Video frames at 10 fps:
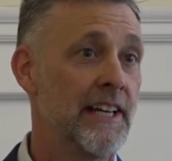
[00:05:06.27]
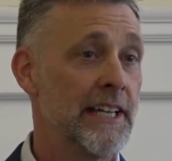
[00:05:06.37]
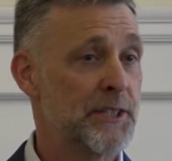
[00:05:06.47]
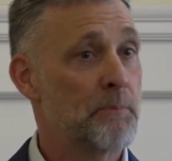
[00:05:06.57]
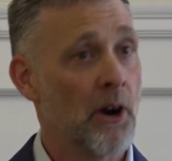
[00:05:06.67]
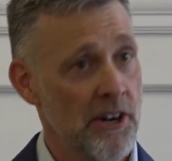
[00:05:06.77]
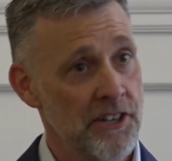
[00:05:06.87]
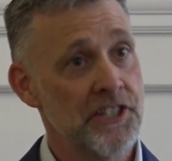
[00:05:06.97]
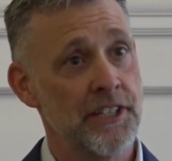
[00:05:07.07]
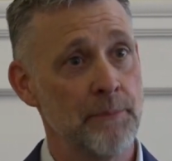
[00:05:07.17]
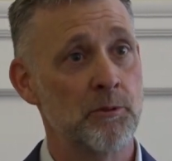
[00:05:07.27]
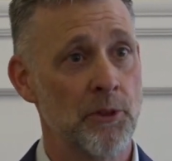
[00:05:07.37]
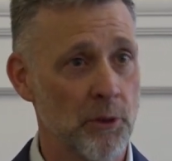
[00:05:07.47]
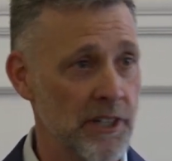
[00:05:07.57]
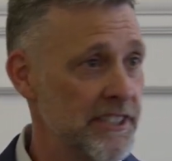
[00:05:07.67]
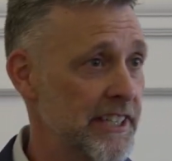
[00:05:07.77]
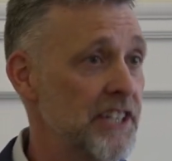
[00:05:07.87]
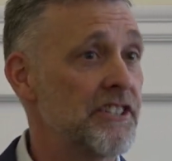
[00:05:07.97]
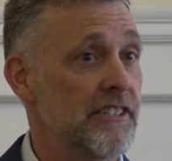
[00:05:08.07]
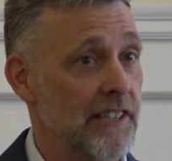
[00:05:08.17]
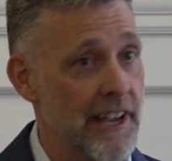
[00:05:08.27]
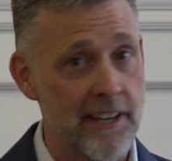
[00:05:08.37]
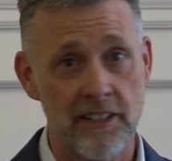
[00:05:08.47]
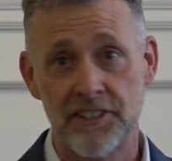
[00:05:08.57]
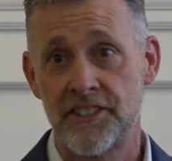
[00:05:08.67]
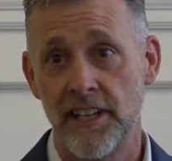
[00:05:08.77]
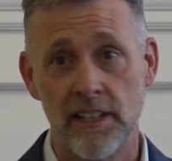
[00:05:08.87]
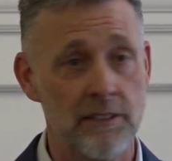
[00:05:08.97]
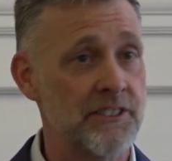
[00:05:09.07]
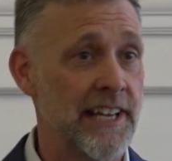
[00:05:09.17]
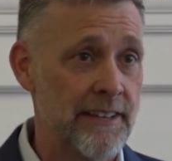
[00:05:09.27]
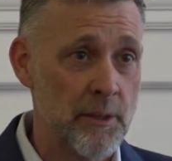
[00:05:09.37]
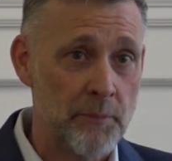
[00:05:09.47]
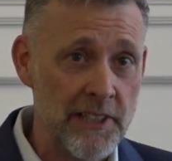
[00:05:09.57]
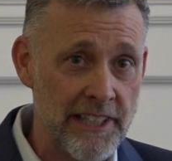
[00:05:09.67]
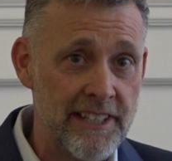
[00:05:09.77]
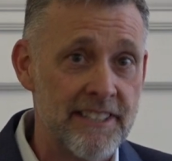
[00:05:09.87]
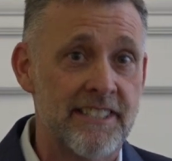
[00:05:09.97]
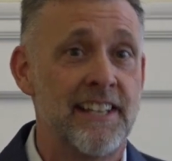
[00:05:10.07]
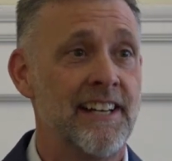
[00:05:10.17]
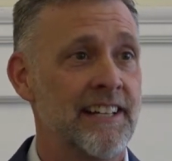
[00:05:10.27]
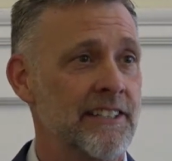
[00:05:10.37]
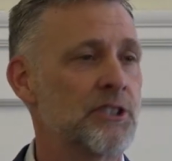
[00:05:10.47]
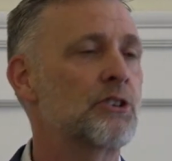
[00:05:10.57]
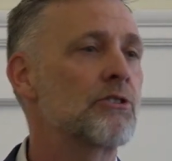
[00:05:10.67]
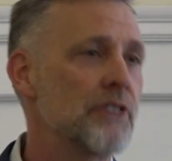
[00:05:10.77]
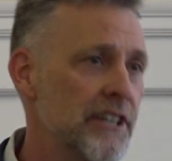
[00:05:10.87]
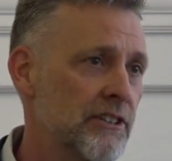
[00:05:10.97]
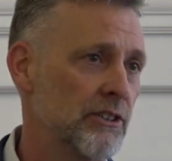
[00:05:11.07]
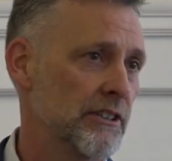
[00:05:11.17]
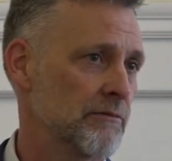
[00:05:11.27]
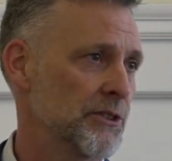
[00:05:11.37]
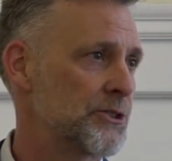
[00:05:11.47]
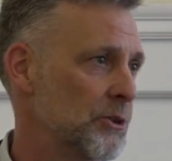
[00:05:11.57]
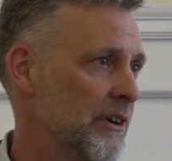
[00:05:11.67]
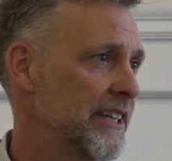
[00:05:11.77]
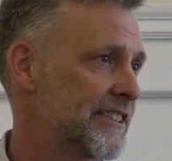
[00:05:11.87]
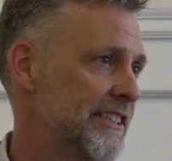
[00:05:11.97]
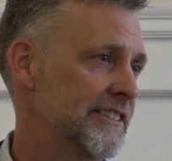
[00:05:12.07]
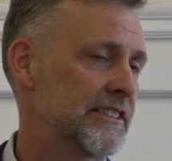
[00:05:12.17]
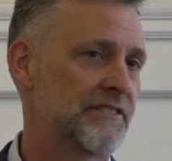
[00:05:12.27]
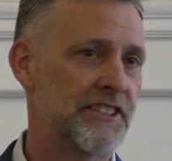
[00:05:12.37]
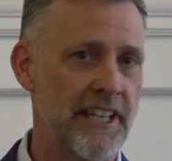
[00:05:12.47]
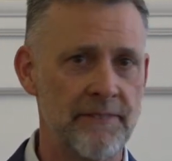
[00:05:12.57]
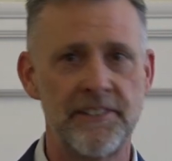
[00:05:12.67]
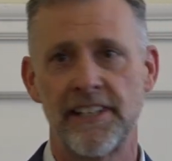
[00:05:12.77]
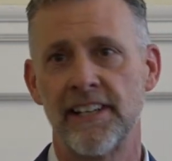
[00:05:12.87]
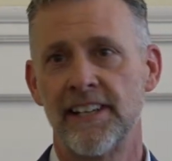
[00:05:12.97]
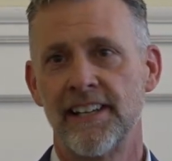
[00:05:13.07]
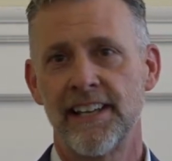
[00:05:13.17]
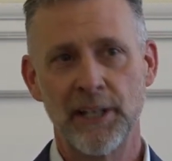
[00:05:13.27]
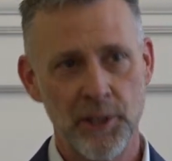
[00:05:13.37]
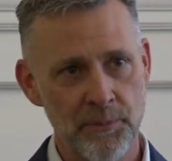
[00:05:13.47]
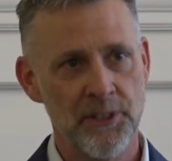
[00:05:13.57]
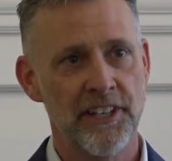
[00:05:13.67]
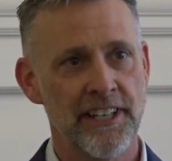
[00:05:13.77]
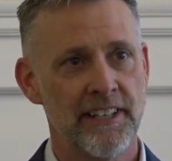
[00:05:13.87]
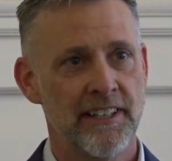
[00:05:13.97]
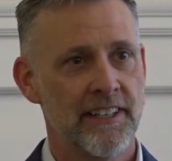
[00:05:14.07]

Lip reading: It's partnerships with organizations like ourselves and the police that's critical in restoring a sense of safety and community.